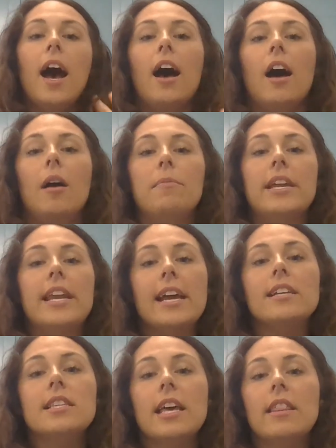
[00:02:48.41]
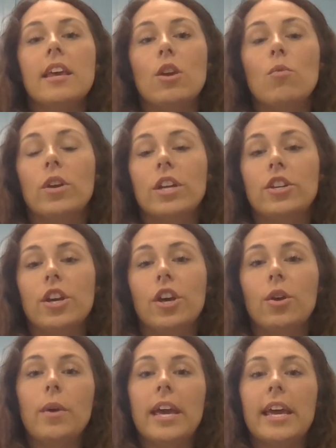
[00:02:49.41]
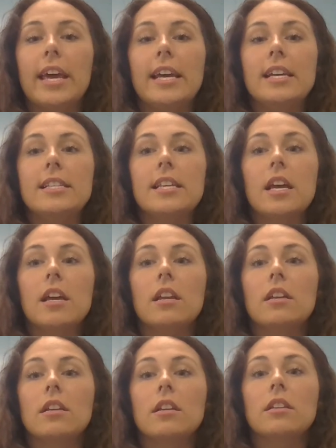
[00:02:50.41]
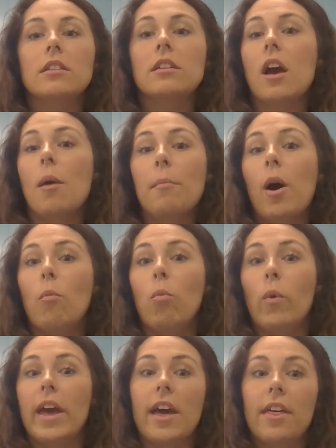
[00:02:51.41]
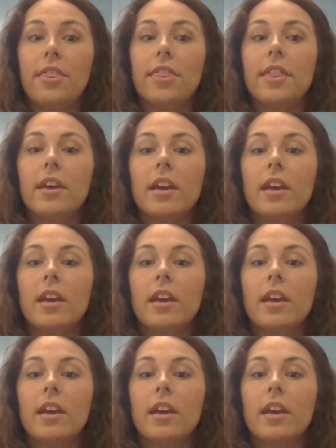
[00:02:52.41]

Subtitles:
The next thing that you want to do is come up with